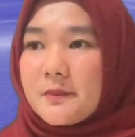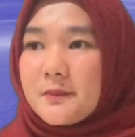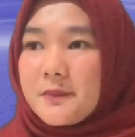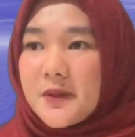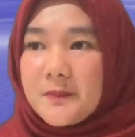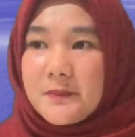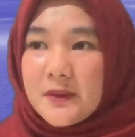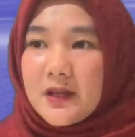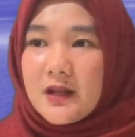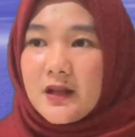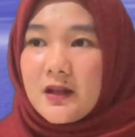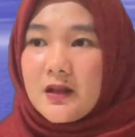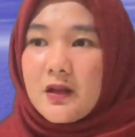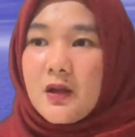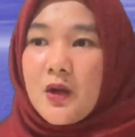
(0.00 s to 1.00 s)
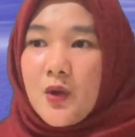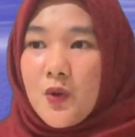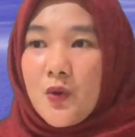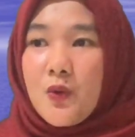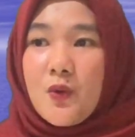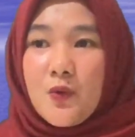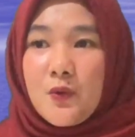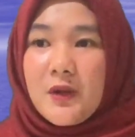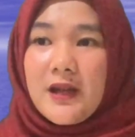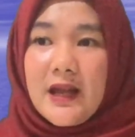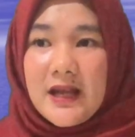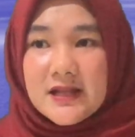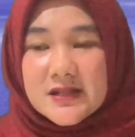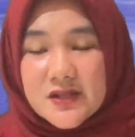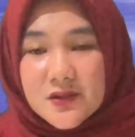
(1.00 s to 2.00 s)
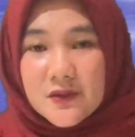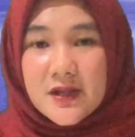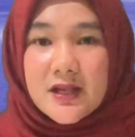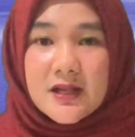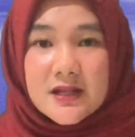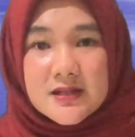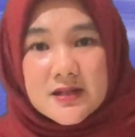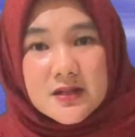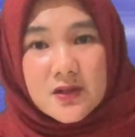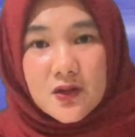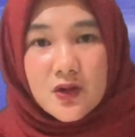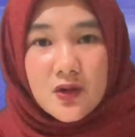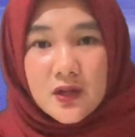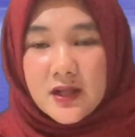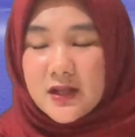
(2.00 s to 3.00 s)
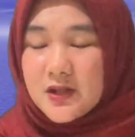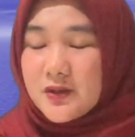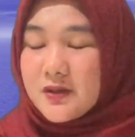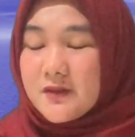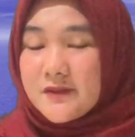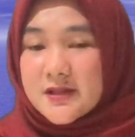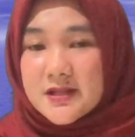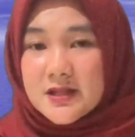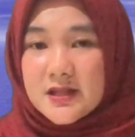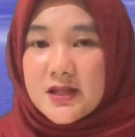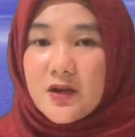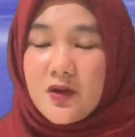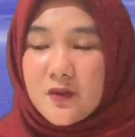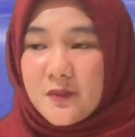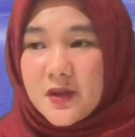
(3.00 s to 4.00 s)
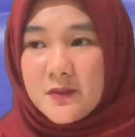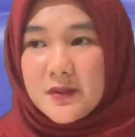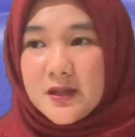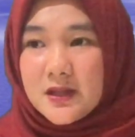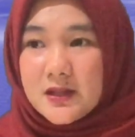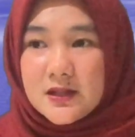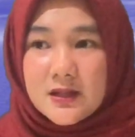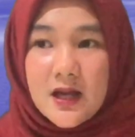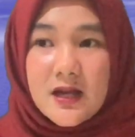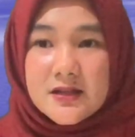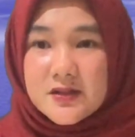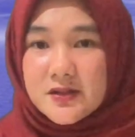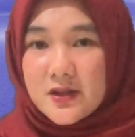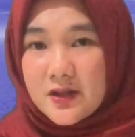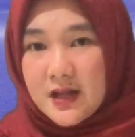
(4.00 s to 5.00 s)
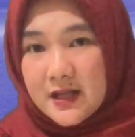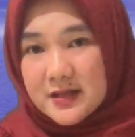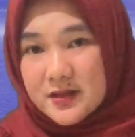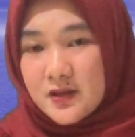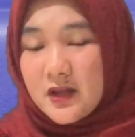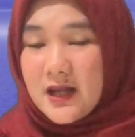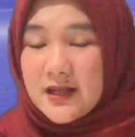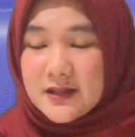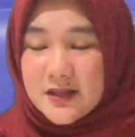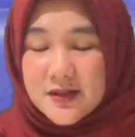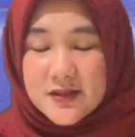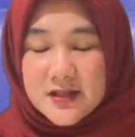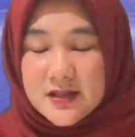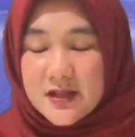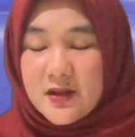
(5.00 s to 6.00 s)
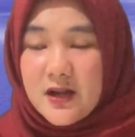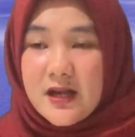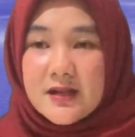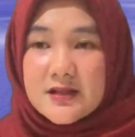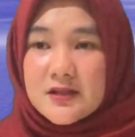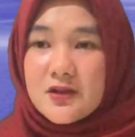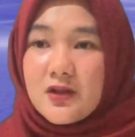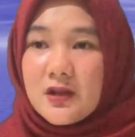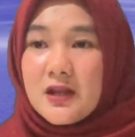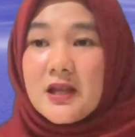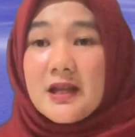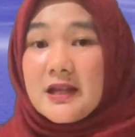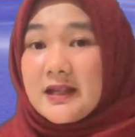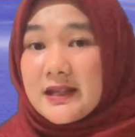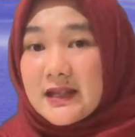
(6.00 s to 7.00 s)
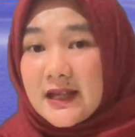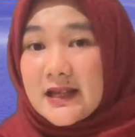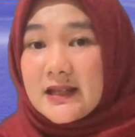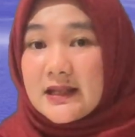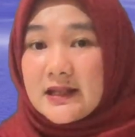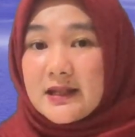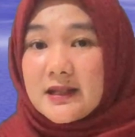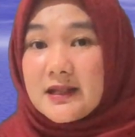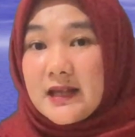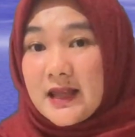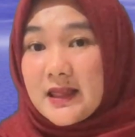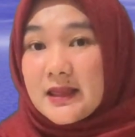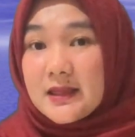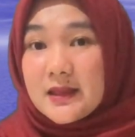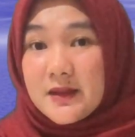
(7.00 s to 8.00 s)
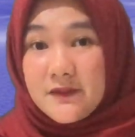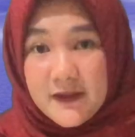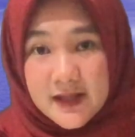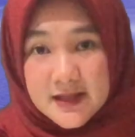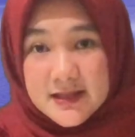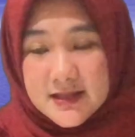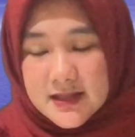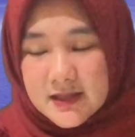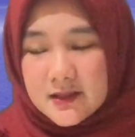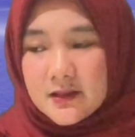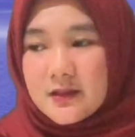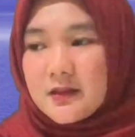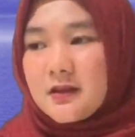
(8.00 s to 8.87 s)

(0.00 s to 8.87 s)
people who will entering a school in a university or maybe junior high school under the senior high school can get the vaccine,